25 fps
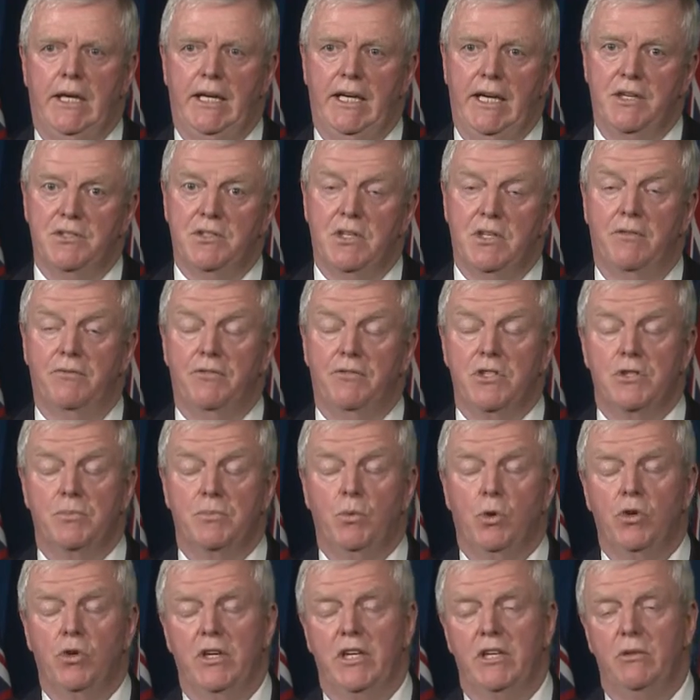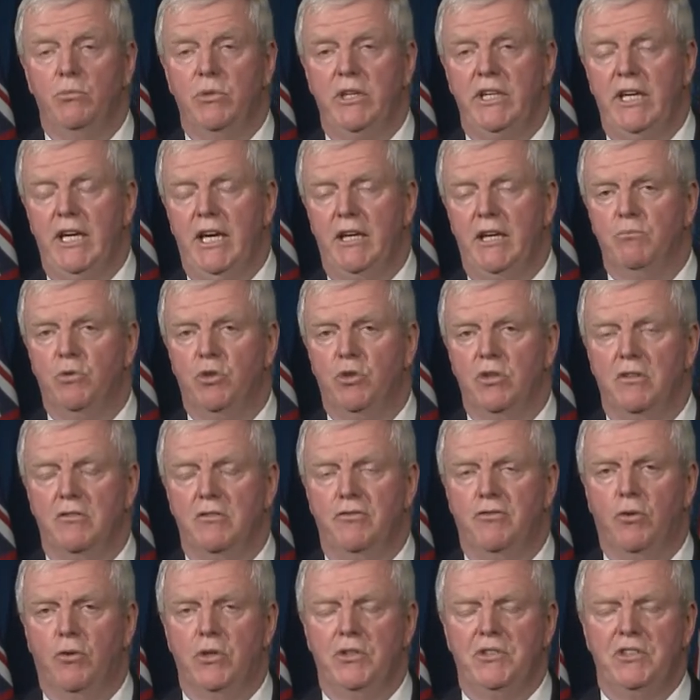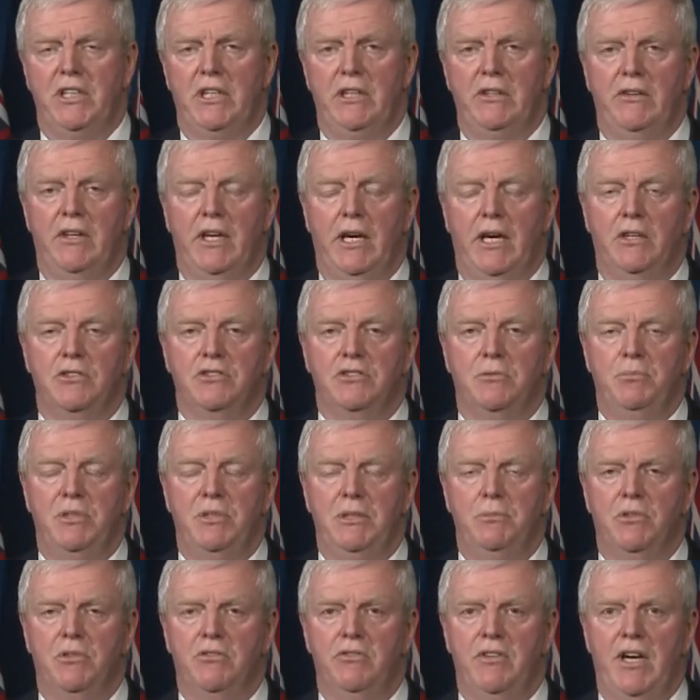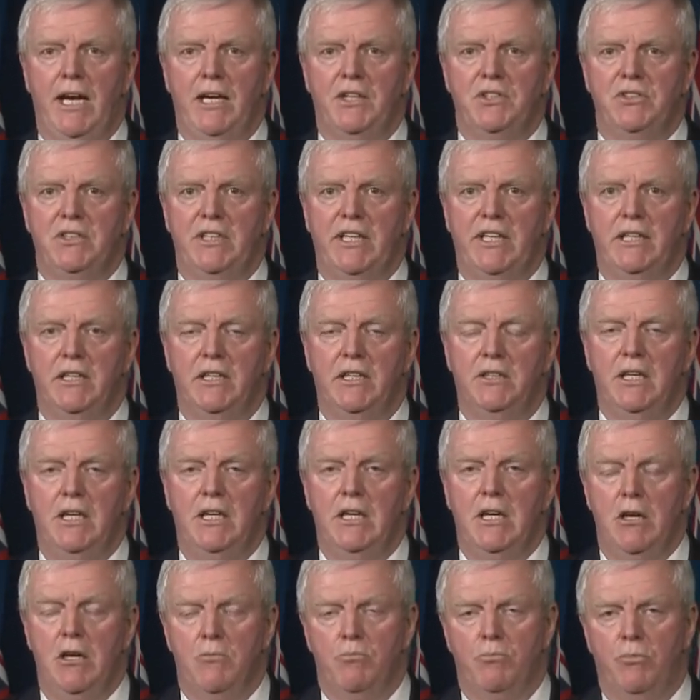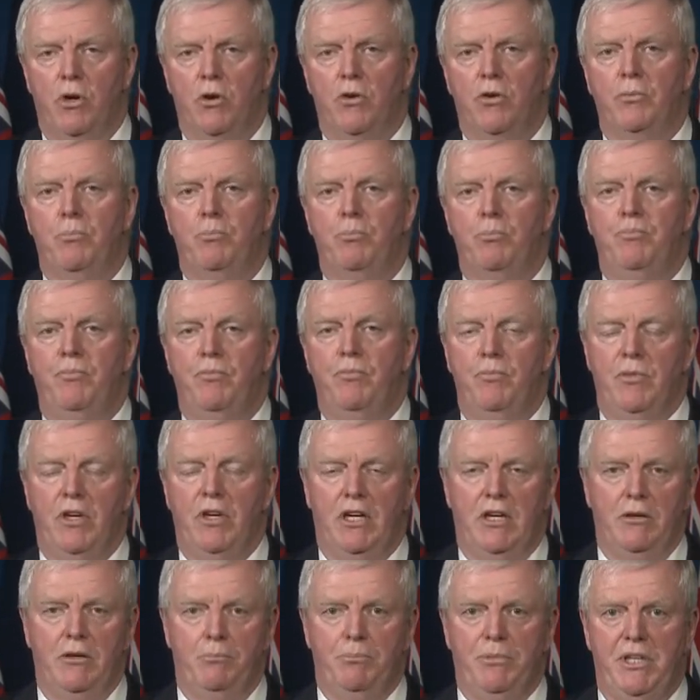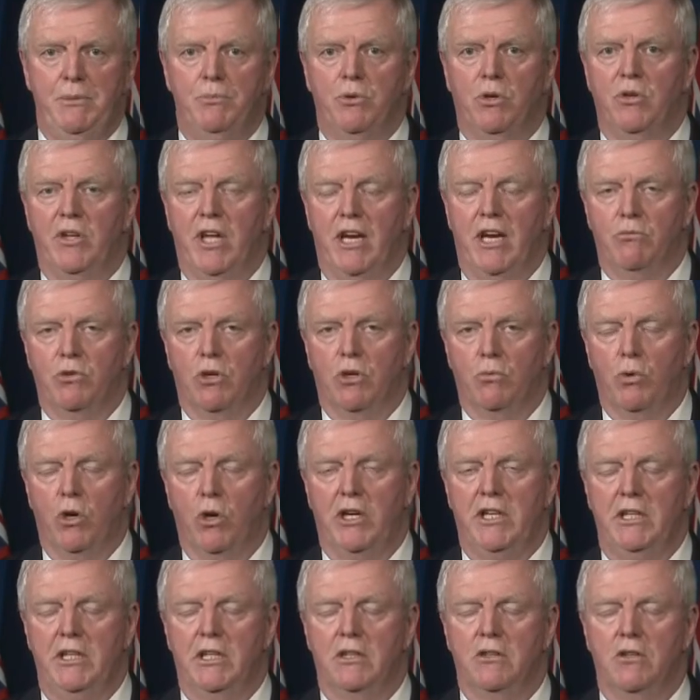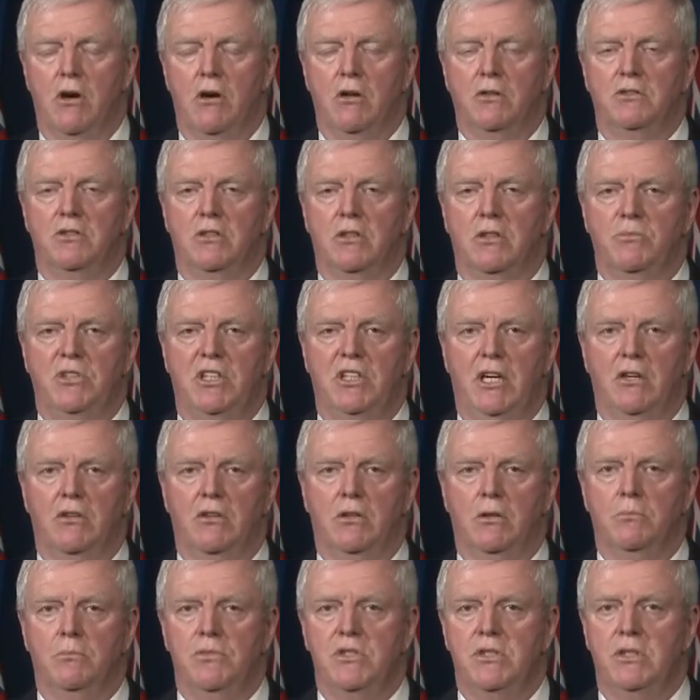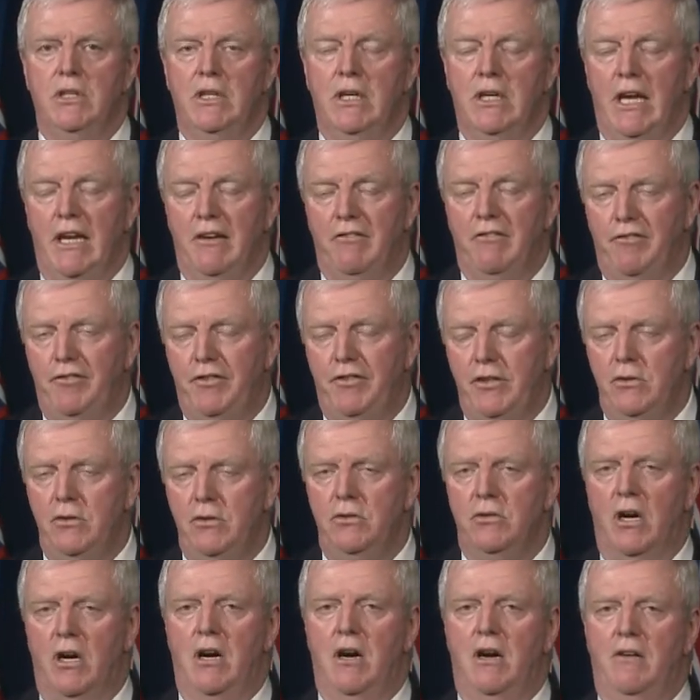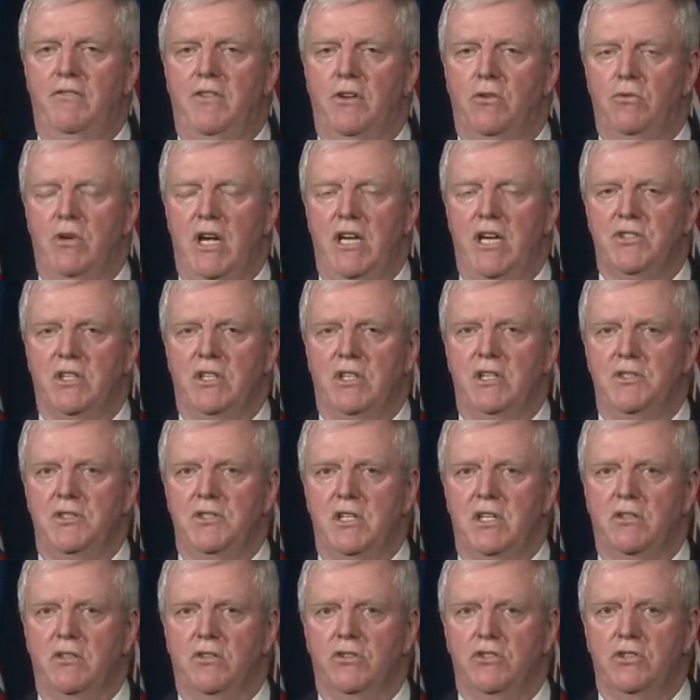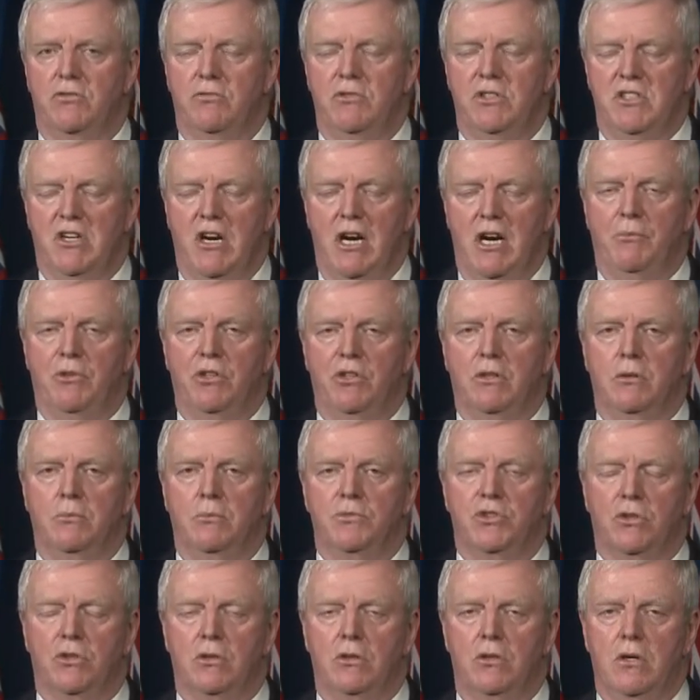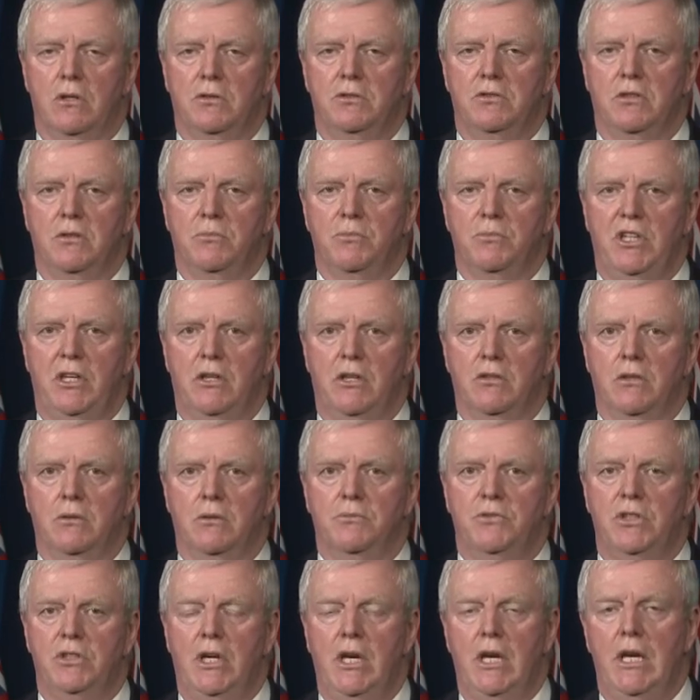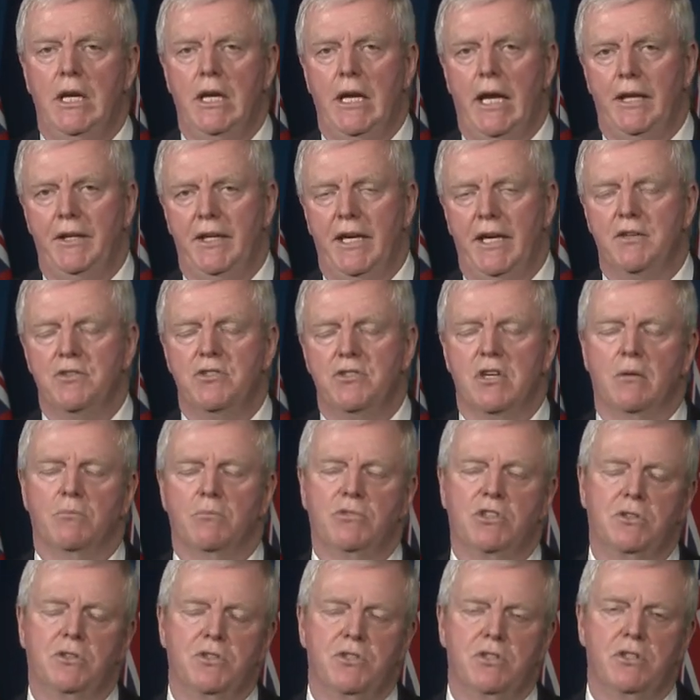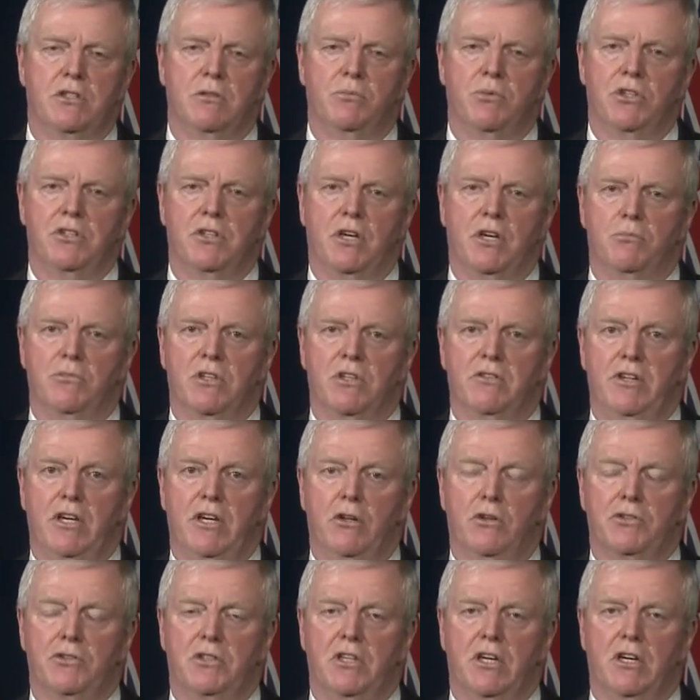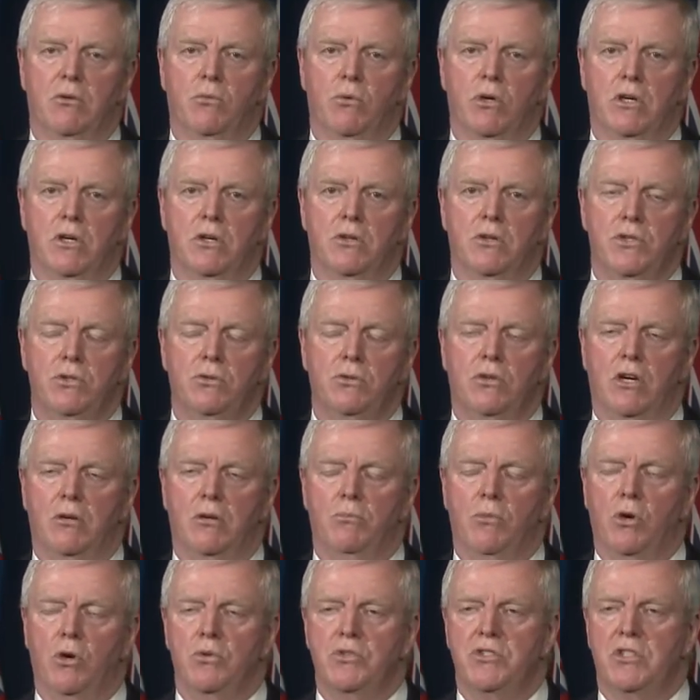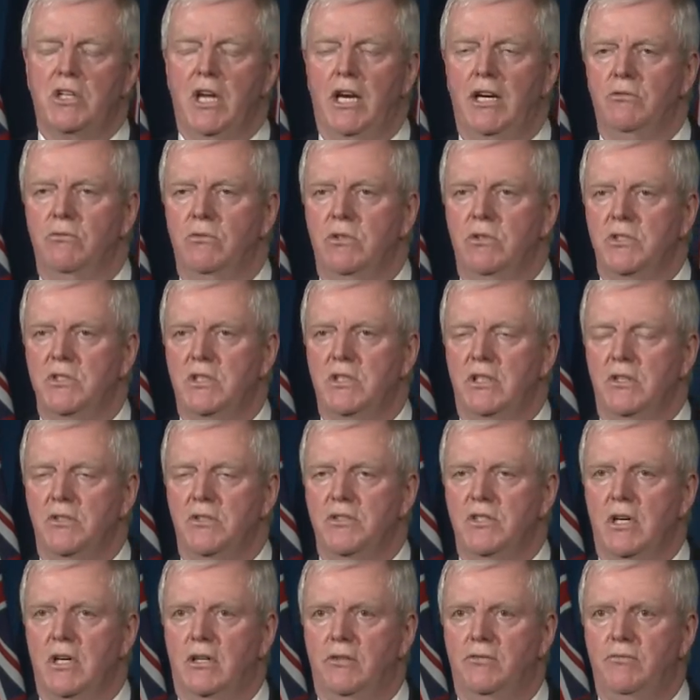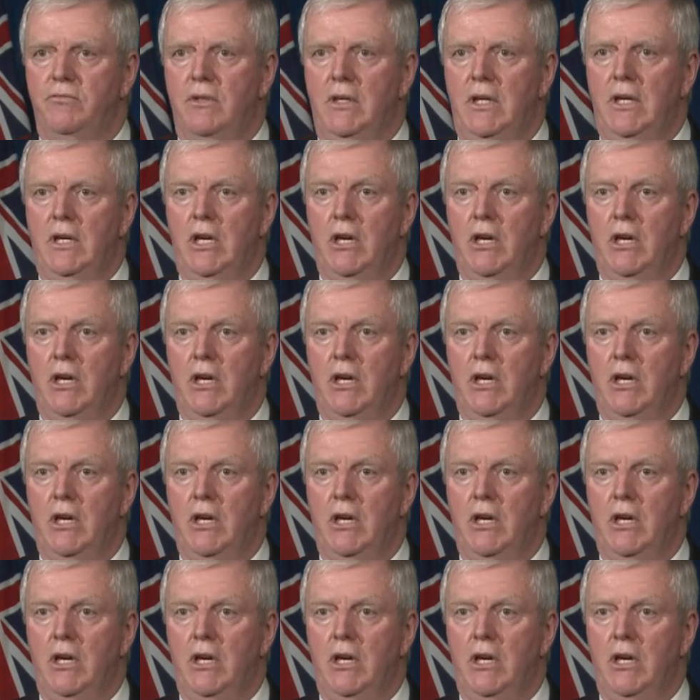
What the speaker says: And as of this morning, we had more than 14,000 people vaccinated, both people that were working in long-term care homes, a few of the residents in those retirement homes or long-term care homes, and then some considerable number of healthcare workers who are most at risk itself.